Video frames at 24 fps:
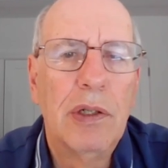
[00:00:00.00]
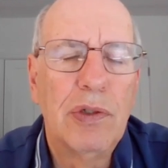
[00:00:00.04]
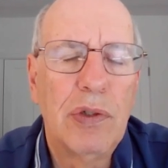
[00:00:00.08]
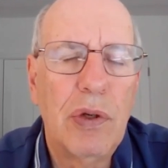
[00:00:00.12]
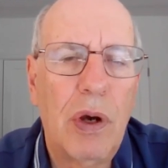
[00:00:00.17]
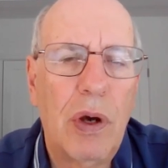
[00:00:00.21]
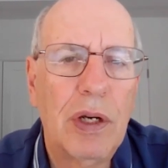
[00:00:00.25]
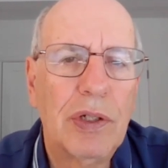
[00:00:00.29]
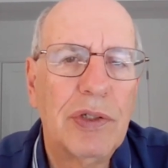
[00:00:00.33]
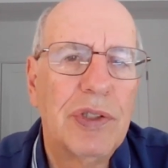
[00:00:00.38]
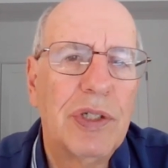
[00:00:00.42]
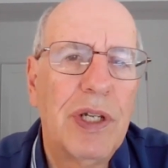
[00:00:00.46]

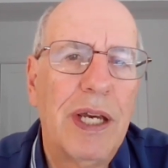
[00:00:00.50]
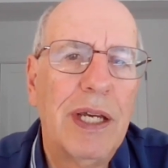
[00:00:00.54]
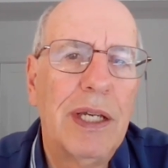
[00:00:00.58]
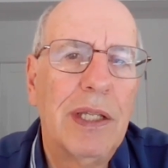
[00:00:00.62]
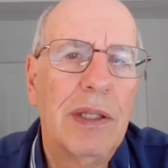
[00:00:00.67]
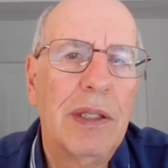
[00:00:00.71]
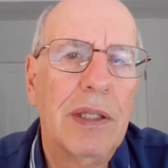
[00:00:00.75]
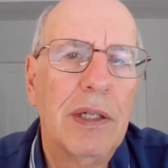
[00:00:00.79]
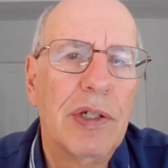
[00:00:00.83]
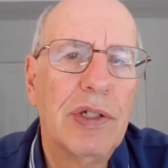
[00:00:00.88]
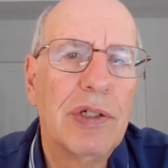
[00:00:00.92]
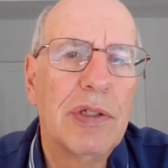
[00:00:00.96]
talks
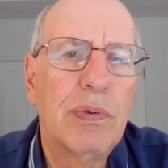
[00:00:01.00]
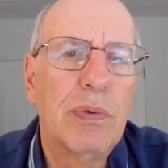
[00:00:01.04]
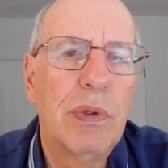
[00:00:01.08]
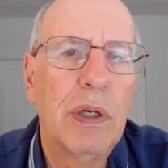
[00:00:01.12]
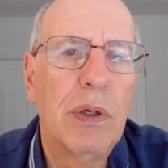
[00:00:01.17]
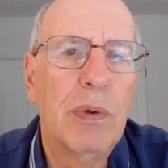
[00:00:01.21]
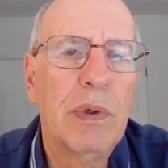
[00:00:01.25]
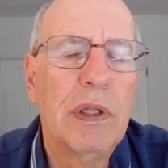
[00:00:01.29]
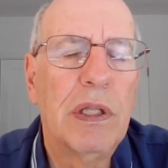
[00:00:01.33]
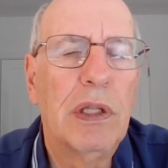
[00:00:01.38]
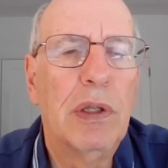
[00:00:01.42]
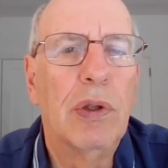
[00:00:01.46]
like this,
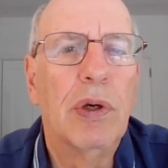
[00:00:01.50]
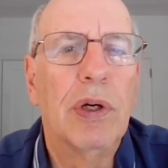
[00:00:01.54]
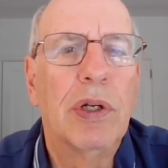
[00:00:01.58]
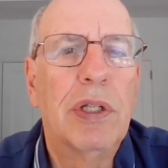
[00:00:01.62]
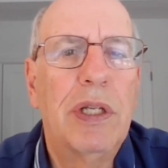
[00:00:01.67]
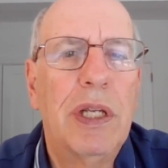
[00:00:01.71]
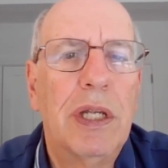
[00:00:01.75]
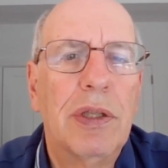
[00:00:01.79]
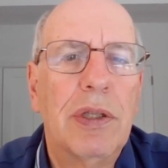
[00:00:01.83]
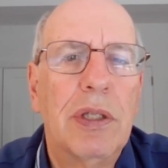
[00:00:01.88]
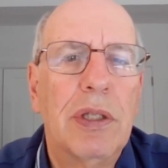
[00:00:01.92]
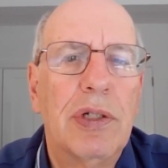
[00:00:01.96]
where we
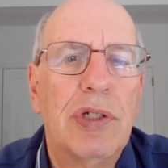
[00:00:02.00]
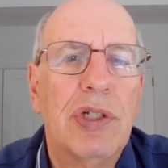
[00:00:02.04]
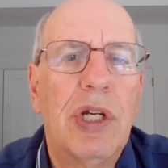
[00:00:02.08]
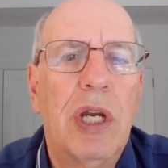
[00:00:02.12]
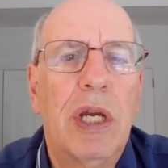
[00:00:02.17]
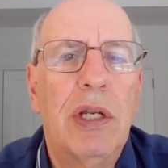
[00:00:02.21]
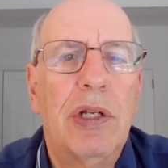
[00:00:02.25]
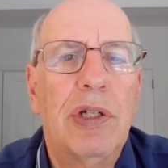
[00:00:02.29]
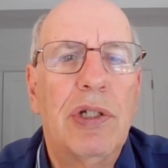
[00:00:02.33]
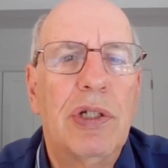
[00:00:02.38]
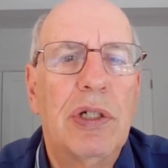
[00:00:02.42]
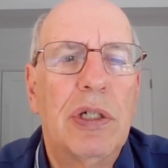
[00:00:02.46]
looked at the
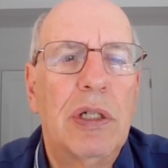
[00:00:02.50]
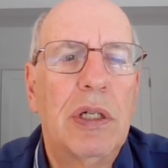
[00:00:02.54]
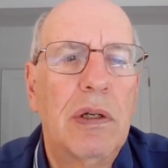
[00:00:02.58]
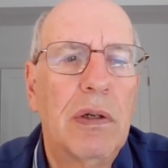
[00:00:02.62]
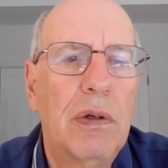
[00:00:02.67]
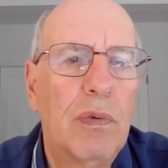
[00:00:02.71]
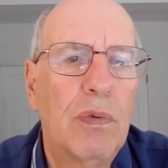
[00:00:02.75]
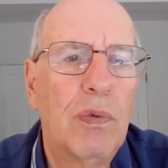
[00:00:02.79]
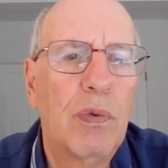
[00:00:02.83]
changing